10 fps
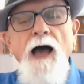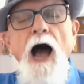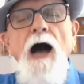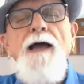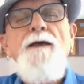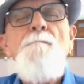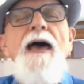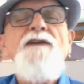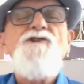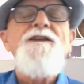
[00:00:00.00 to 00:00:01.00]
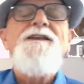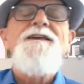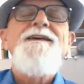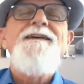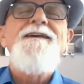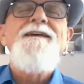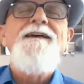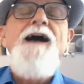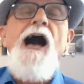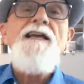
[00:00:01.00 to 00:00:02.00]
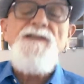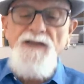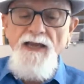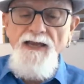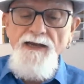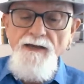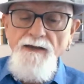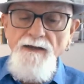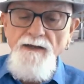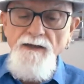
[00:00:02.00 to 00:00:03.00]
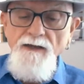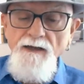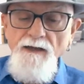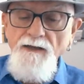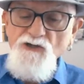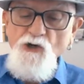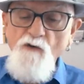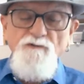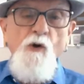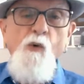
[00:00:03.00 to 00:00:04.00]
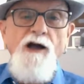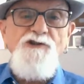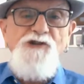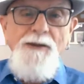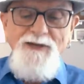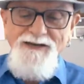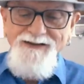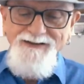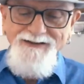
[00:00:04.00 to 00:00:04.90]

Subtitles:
I imagine, I say, let's go for a walk, Jamin.